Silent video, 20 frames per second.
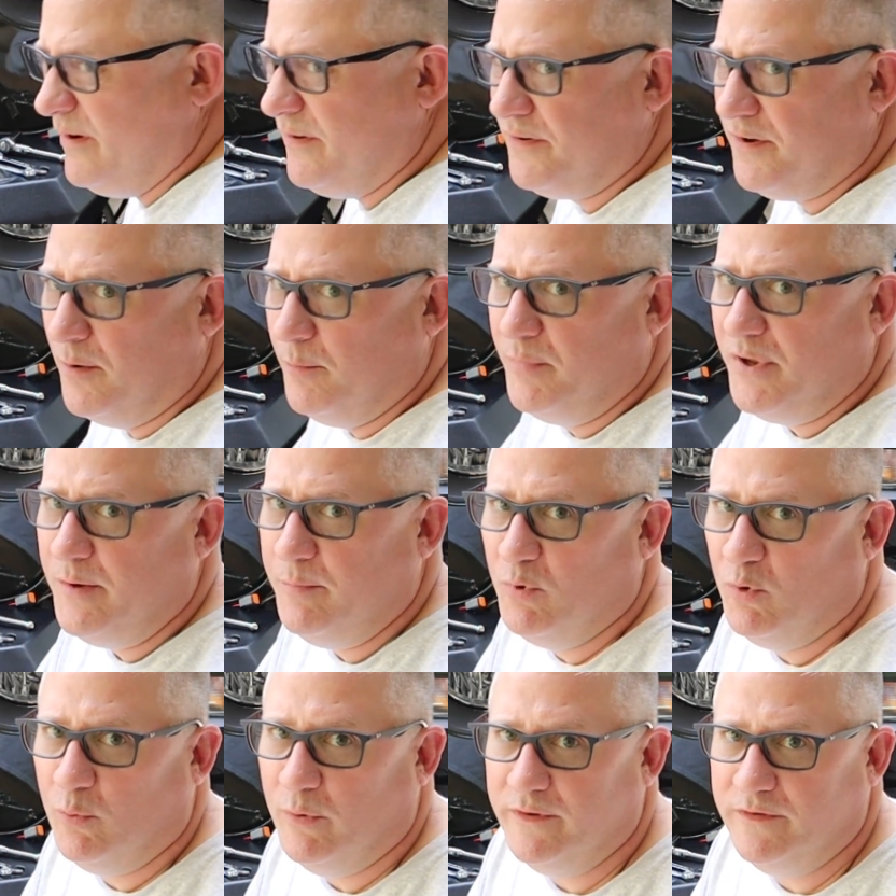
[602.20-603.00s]
as some
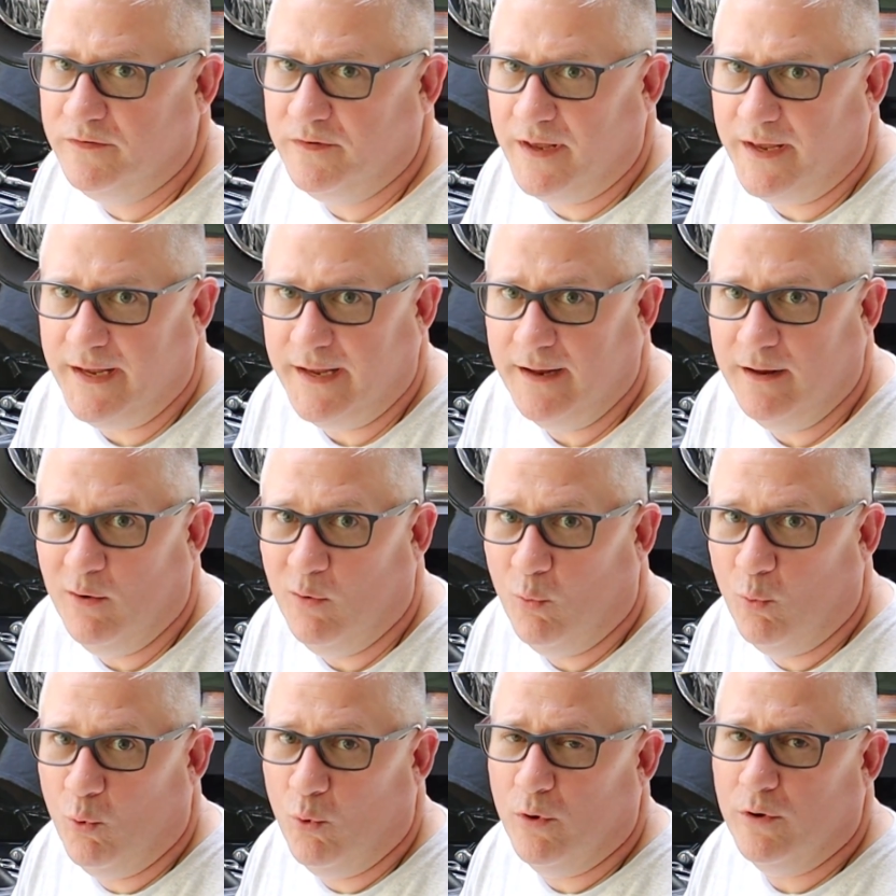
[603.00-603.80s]
people would say,
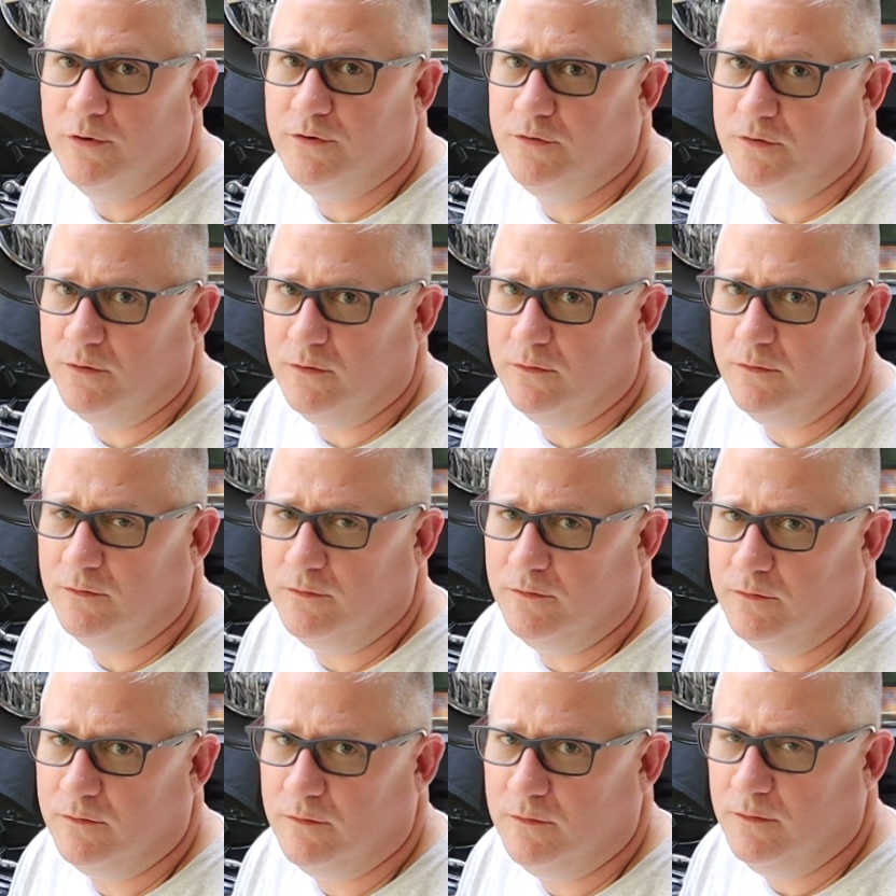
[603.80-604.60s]

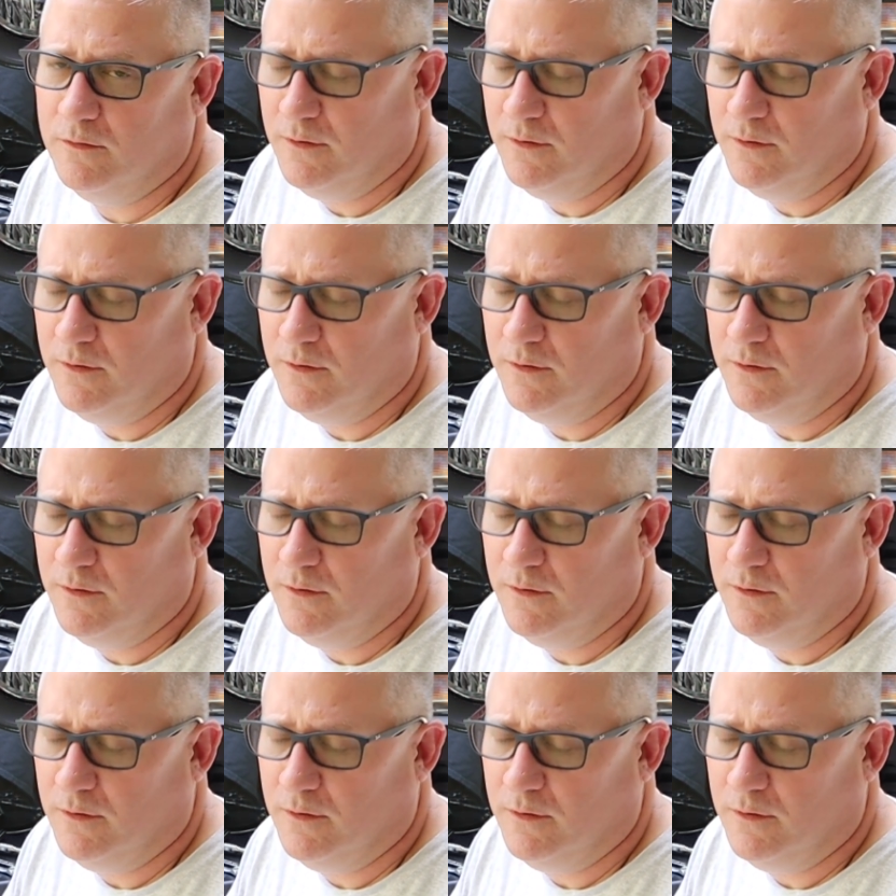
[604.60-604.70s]
washers.